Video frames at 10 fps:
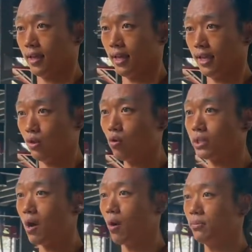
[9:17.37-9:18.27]
And note
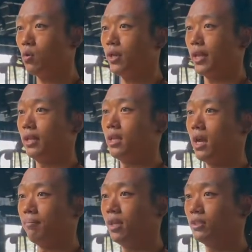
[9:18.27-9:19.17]
how I'm doing it.
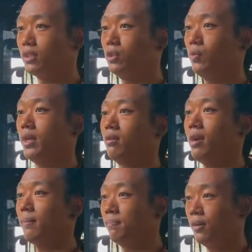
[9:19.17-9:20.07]
I'm not just doing a
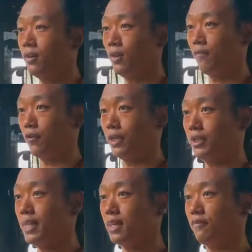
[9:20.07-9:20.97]
rep for the
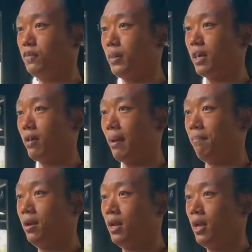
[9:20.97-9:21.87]
sake of doing a
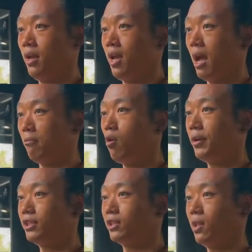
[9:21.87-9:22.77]
rep. I'm
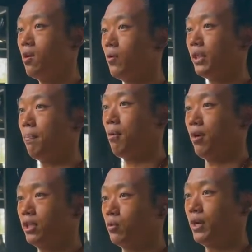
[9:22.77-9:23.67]
going slow in the
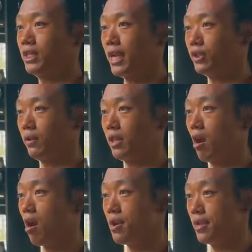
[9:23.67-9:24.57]
parts where it's actually the
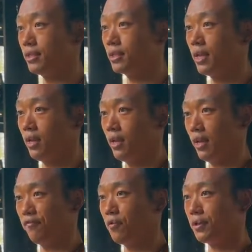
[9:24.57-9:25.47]
hardest
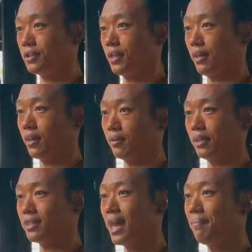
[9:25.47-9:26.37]
and focusing on
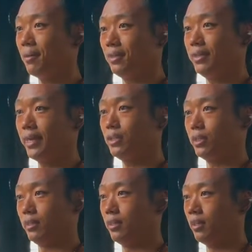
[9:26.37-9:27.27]
the time under tension.